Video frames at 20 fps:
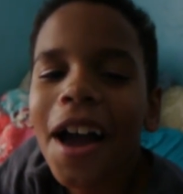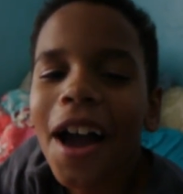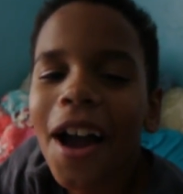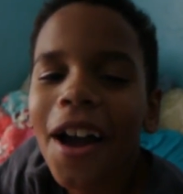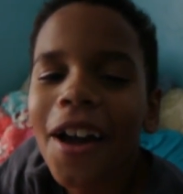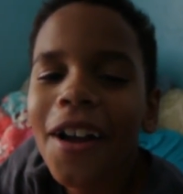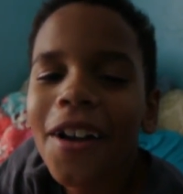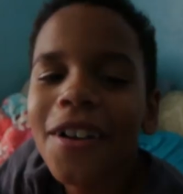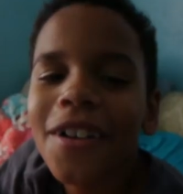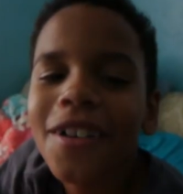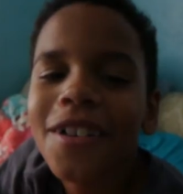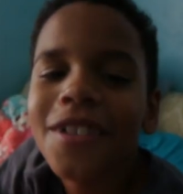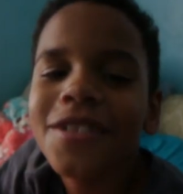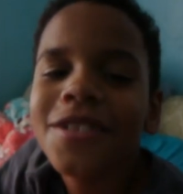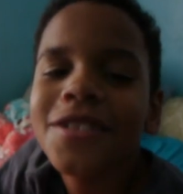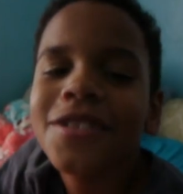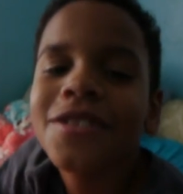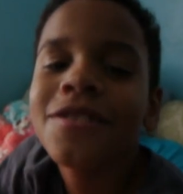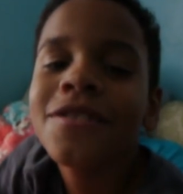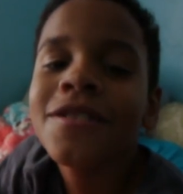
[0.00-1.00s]
I heard
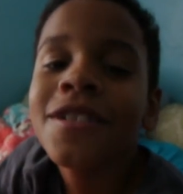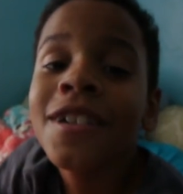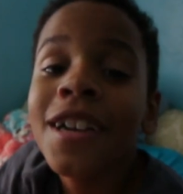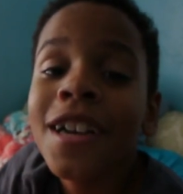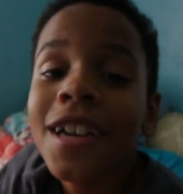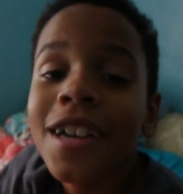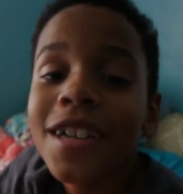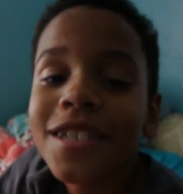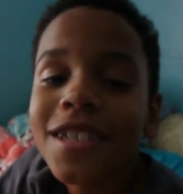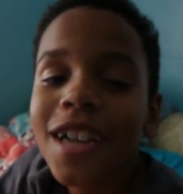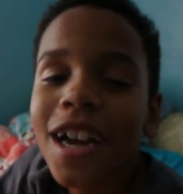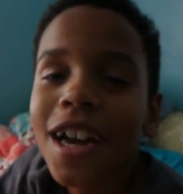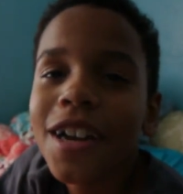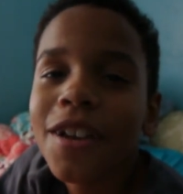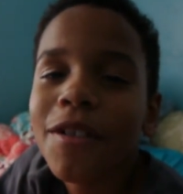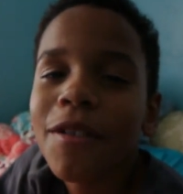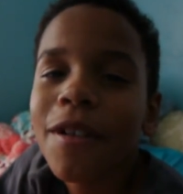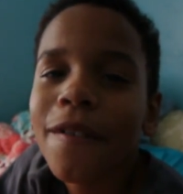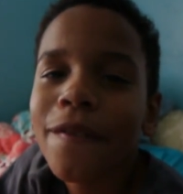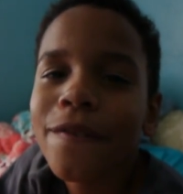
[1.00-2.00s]
you
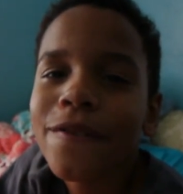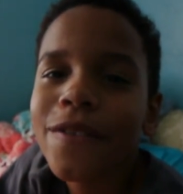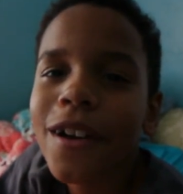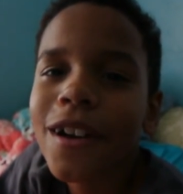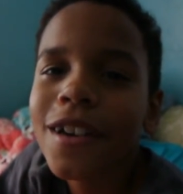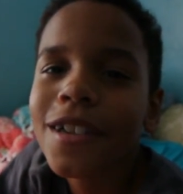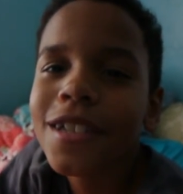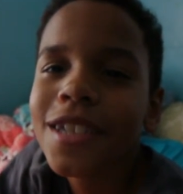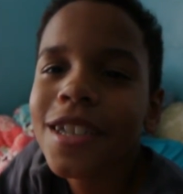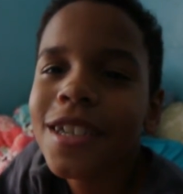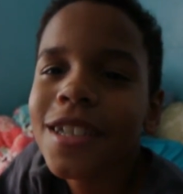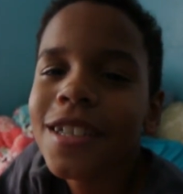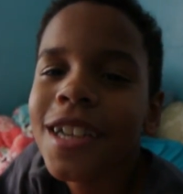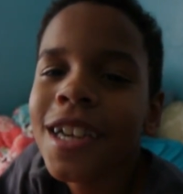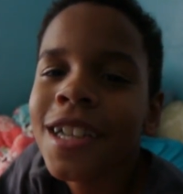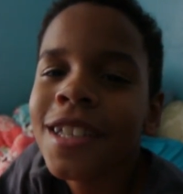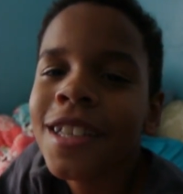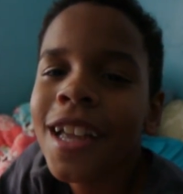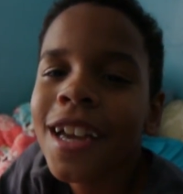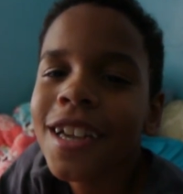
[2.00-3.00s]
inside the own box said
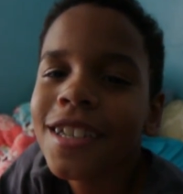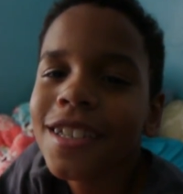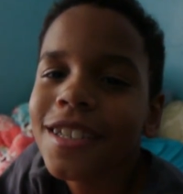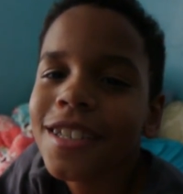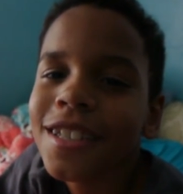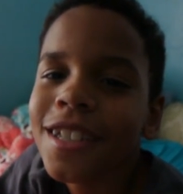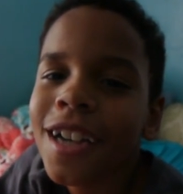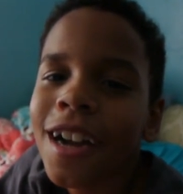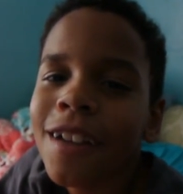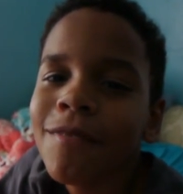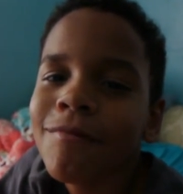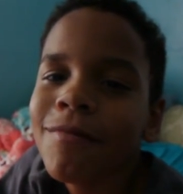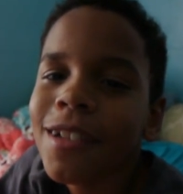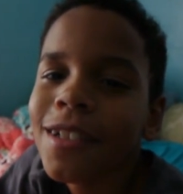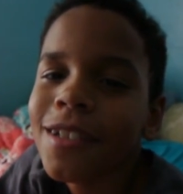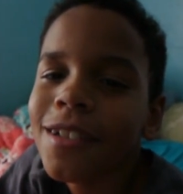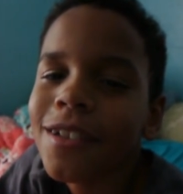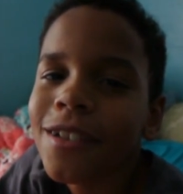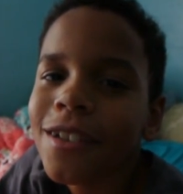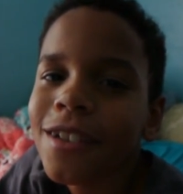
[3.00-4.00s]
that next time
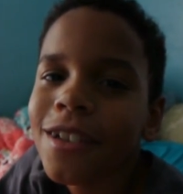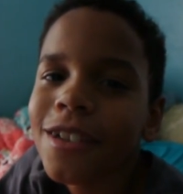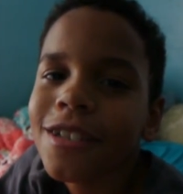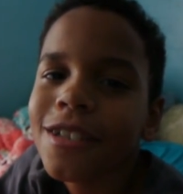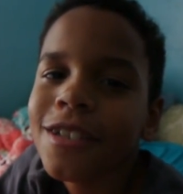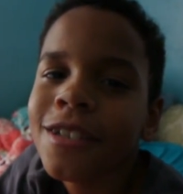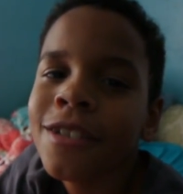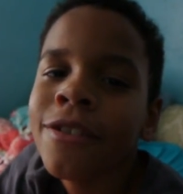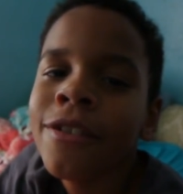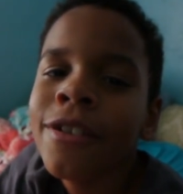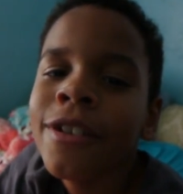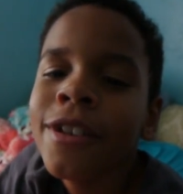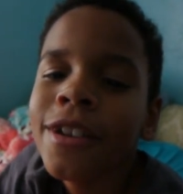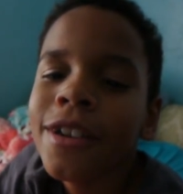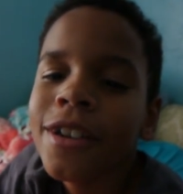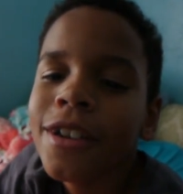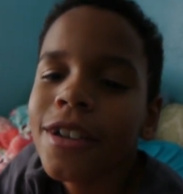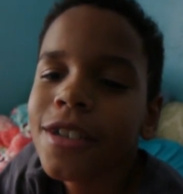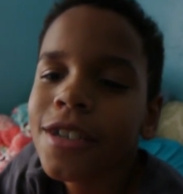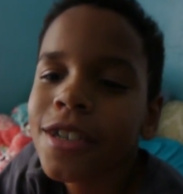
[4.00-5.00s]
that you're gonna see you, you're
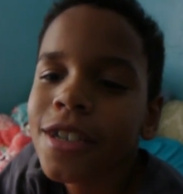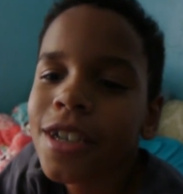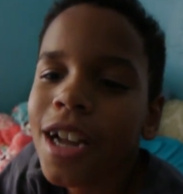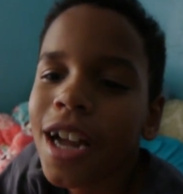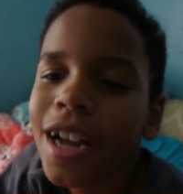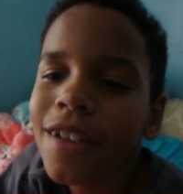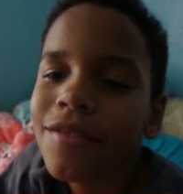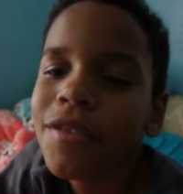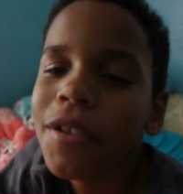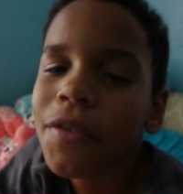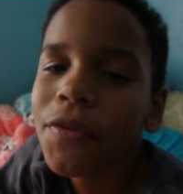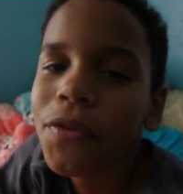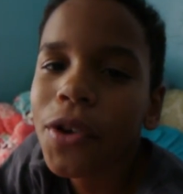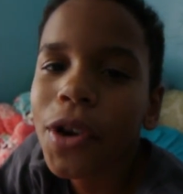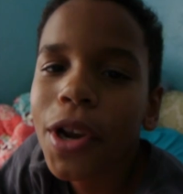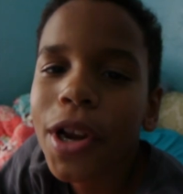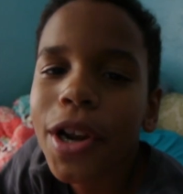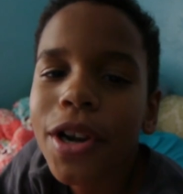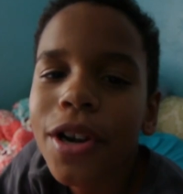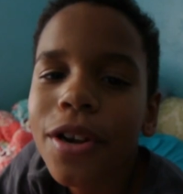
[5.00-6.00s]
gonna have
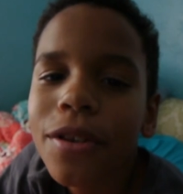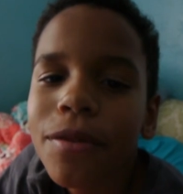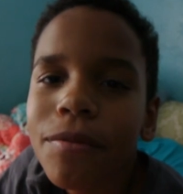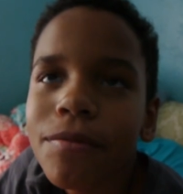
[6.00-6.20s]
different hair.